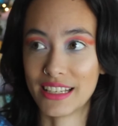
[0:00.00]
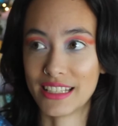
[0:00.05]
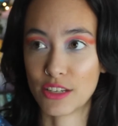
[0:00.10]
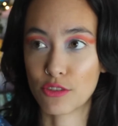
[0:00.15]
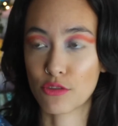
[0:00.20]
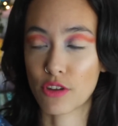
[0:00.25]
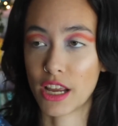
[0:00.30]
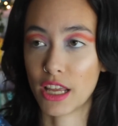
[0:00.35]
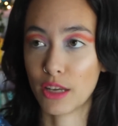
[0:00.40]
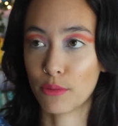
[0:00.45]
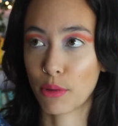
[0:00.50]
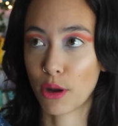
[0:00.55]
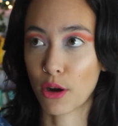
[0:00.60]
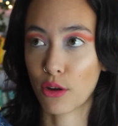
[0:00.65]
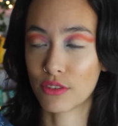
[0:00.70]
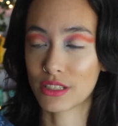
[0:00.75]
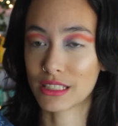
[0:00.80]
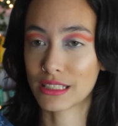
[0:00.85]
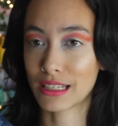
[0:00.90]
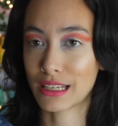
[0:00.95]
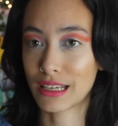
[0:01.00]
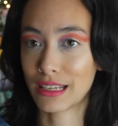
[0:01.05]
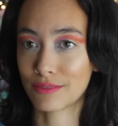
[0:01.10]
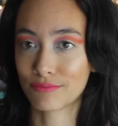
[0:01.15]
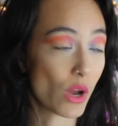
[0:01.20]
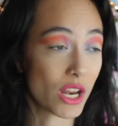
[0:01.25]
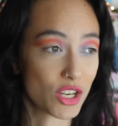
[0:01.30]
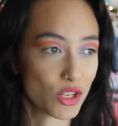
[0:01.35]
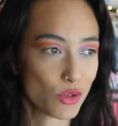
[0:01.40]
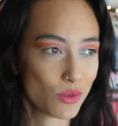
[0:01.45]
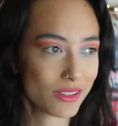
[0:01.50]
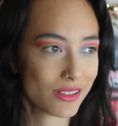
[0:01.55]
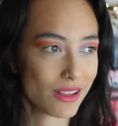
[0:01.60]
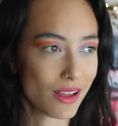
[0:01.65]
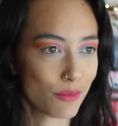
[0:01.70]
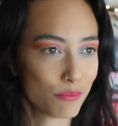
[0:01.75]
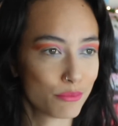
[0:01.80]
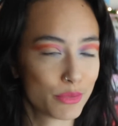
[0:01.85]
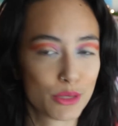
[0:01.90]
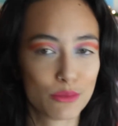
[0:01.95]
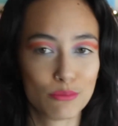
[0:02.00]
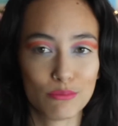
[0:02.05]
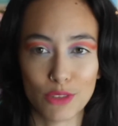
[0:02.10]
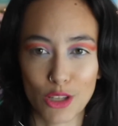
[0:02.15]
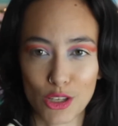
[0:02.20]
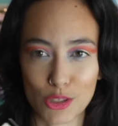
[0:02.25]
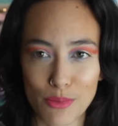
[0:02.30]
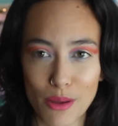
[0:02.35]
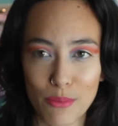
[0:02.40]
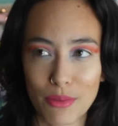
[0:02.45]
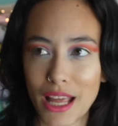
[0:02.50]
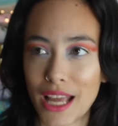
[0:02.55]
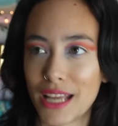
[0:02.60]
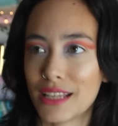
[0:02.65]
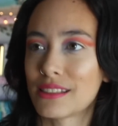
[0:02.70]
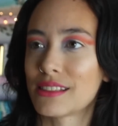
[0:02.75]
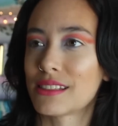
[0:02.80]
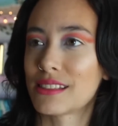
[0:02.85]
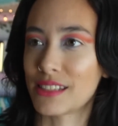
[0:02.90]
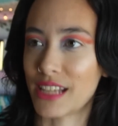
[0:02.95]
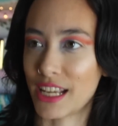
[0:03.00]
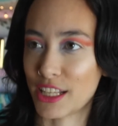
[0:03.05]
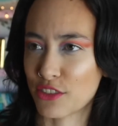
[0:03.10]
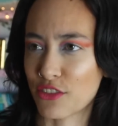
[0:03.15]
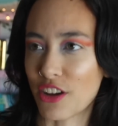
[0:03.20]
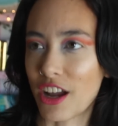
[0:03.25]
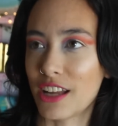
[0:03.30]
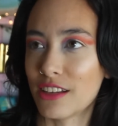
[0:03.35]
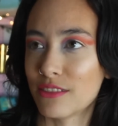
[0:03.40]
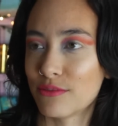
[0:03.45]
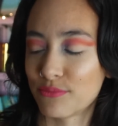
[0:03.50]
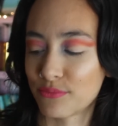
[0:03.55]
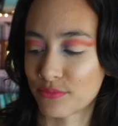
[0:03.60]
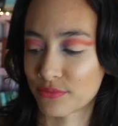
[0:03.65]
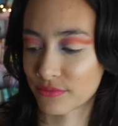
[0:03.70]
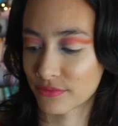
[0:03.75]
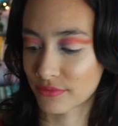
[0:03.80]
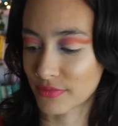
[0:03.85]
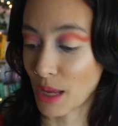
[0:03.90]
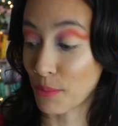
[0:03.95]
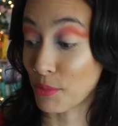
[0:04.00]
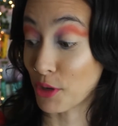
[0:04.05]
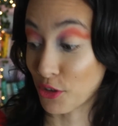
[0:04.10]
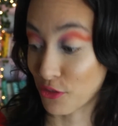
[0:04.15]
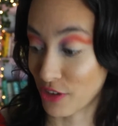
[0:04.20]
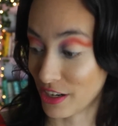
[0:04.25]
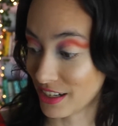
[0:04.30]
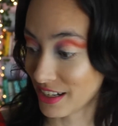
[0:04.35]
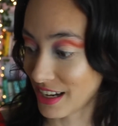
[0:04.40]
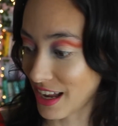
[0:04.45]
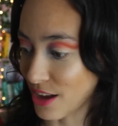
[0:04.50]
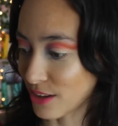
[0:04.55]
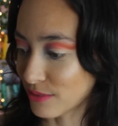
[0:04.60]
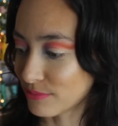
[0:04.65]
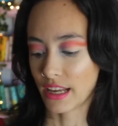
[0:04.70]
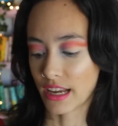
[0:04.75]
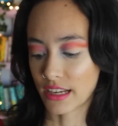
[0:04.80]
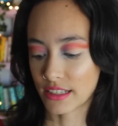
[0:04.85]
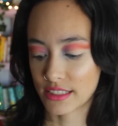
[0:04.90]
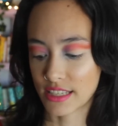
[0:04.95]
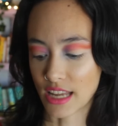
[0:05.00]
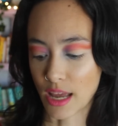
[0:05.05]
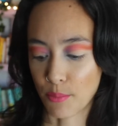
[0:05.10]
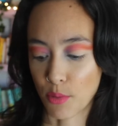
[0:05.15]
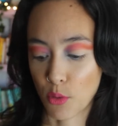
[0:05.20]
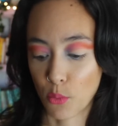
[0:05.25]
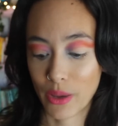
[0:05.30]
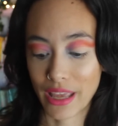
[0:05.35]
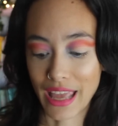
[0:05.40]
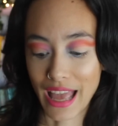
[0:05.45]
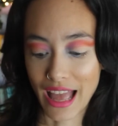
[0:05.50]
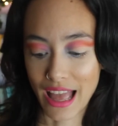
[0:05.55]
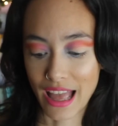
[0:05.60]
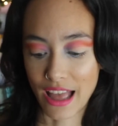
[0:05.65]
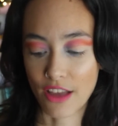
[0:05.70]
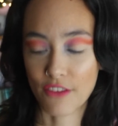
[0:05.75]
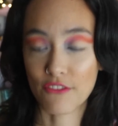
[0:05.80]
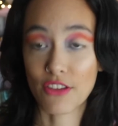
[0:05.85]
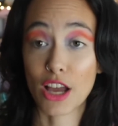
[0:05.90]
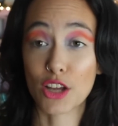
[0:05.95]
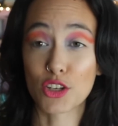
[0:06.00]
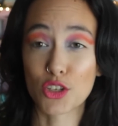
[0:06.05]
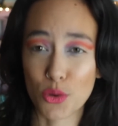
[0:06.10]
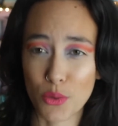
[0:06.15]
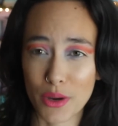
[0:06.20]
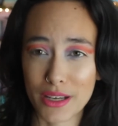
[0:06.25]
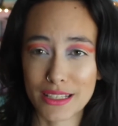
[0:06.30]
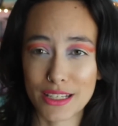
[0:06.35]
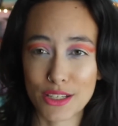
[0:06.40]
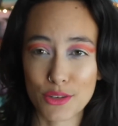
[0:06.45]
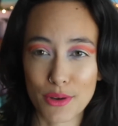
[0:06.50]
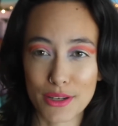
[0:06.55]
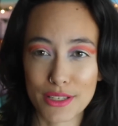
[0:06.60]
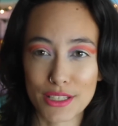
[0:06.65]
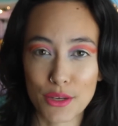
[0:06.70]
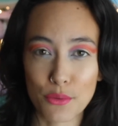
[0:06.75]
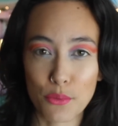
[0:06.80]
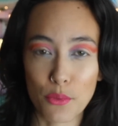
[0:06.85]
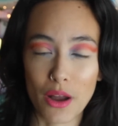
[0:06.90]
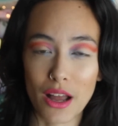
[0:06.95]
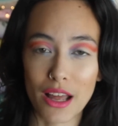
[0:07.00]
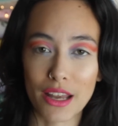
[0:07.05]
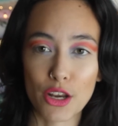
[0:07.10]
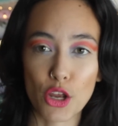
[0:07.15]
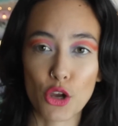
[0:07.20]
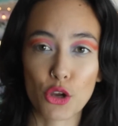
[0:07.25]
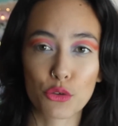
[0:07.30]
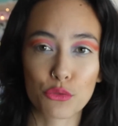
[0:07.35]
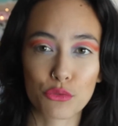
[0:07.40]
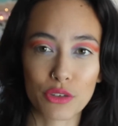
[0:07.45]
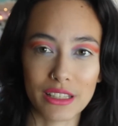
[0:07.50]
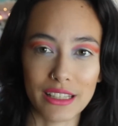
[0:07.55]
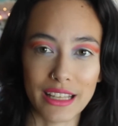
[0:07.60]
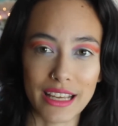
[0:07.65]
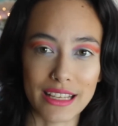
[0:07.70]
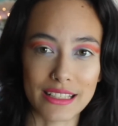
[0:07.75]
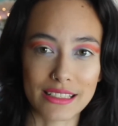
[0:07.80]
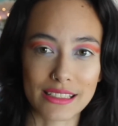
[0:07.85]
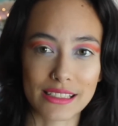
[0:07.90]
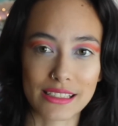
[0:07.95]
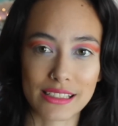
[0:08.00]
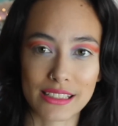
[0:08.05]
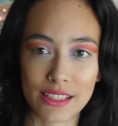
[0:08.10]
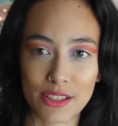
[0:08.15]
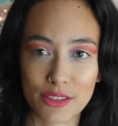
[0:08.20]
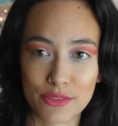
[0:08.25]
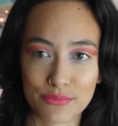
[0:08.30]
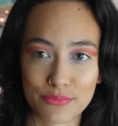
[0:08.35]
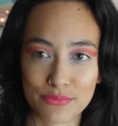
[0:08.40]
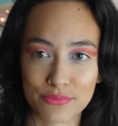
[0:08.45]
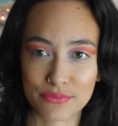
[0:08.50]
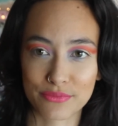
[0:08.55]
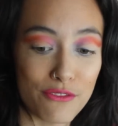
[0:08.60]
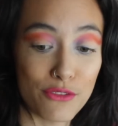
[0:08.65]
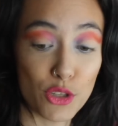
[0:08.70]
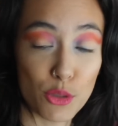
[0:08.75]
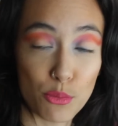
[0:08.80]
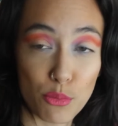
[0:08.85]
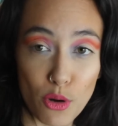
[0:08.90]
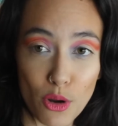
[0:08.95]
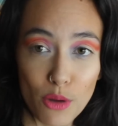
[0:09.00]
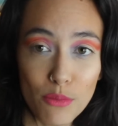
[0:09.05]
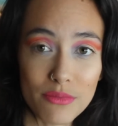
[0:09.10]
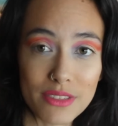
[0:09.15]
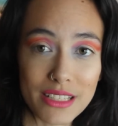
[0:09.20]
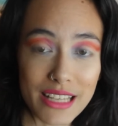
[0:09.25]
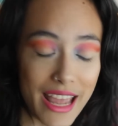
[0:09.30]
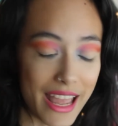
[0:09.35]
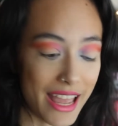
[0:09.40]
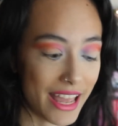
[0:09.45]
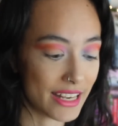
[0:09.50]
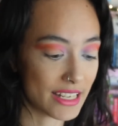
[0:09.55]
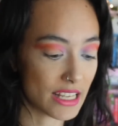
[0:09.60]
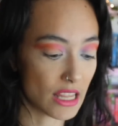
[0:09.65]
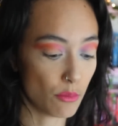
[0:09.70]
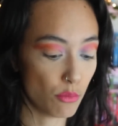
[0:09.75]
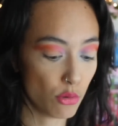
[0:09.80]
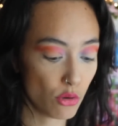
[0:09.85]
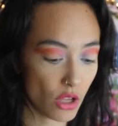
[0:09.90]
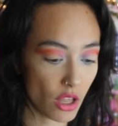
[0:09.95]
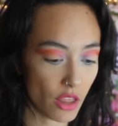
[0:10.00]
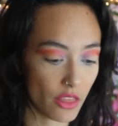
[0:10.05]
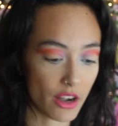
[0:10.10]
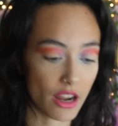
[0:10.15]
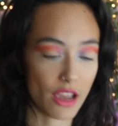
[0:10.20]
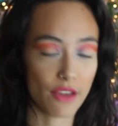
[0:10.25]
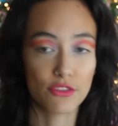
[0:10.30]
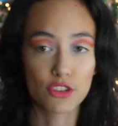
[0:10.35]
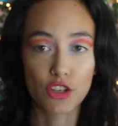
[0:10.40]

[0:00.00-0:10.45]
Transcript: did read, but obviously went into a slump, lost my place. It's fine, I'm gonna read it now. Next up, we have a 2021 release for the prompt, and the book that I've